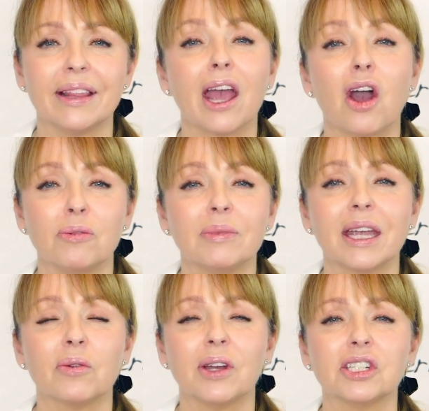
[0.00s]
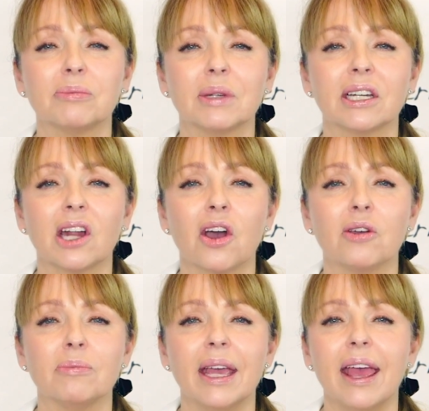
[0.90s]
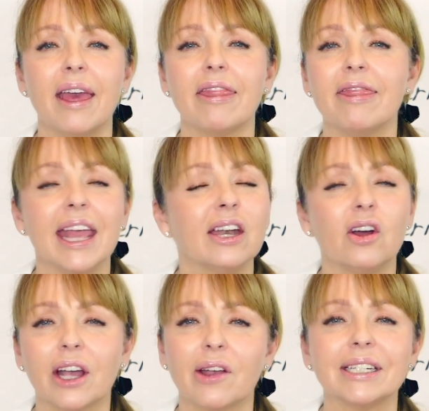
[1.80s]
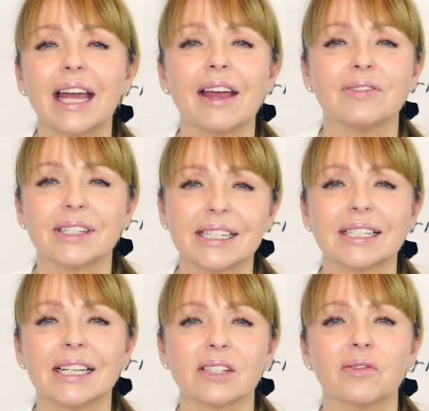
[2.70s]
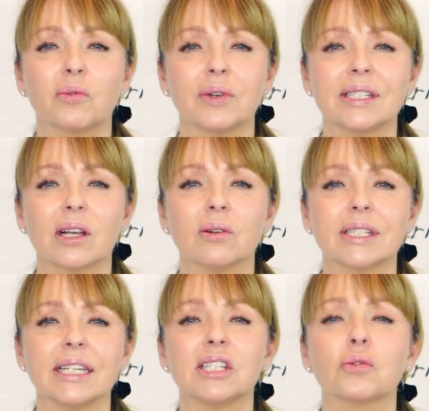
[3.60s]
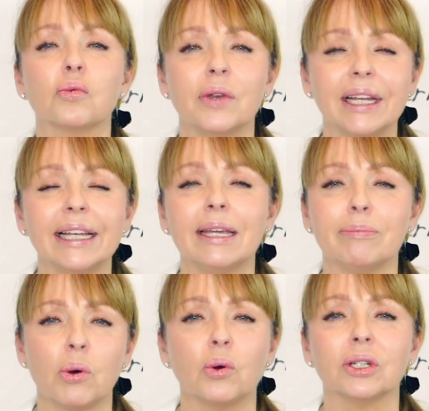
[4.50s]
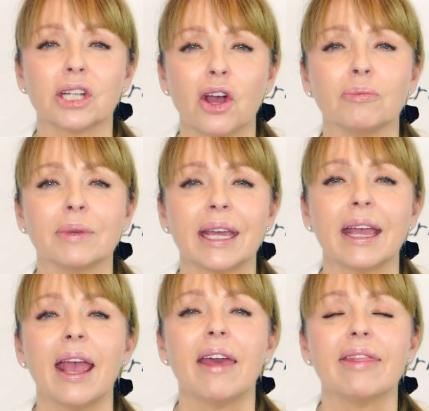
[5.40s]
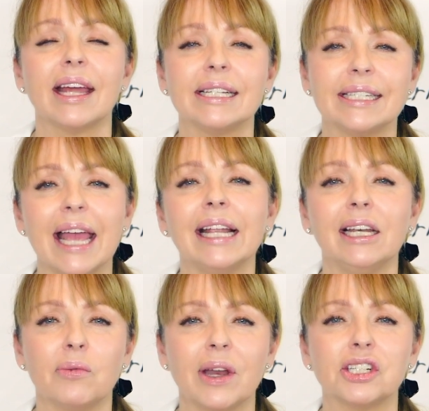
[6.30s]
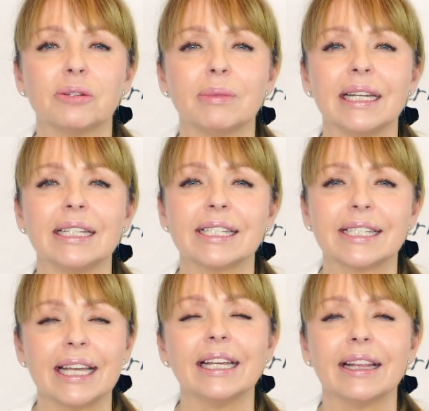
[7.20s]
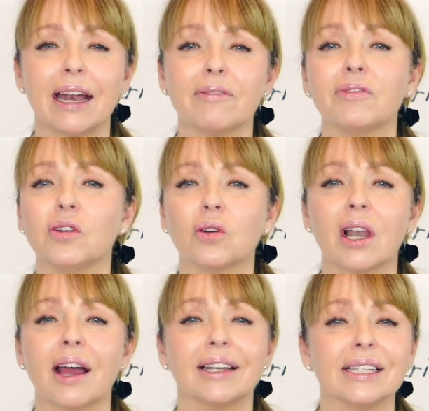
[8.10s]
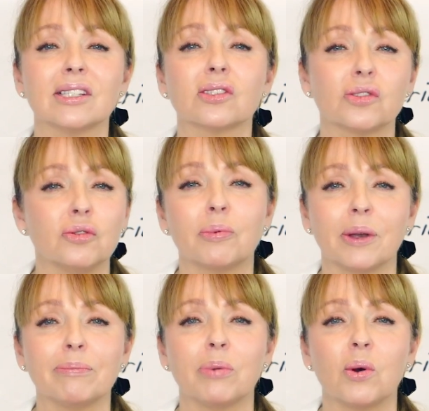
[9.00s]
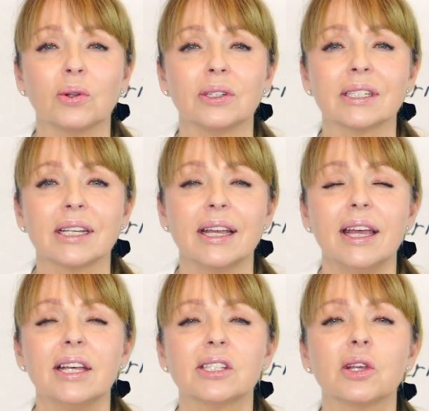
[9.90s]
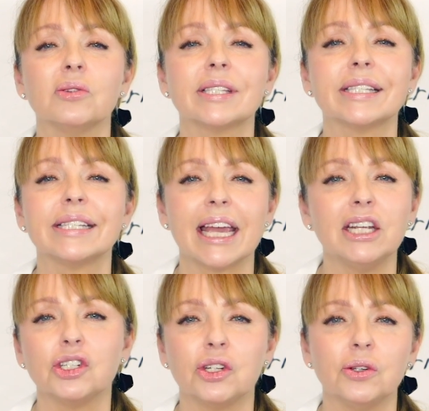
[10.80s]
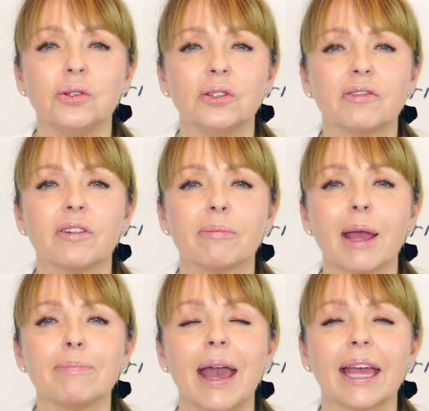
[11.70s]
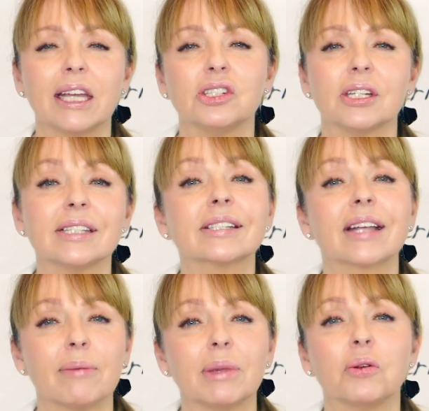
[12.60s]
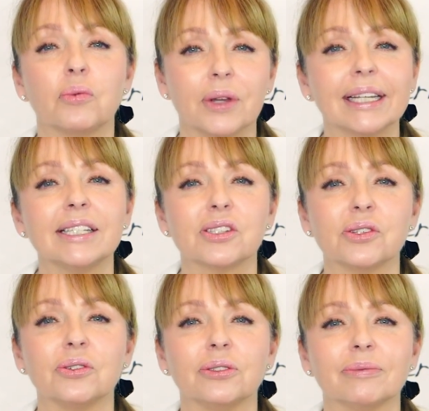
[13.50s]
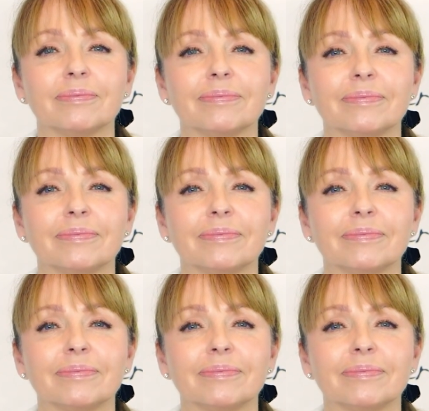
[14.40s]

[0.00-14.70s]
their home care regimen at home, they're not going to have successful results. It's really important, home care. That daily regimen, in setting that up for your client, is super important. So stay tuned for my package. It's coming really soon.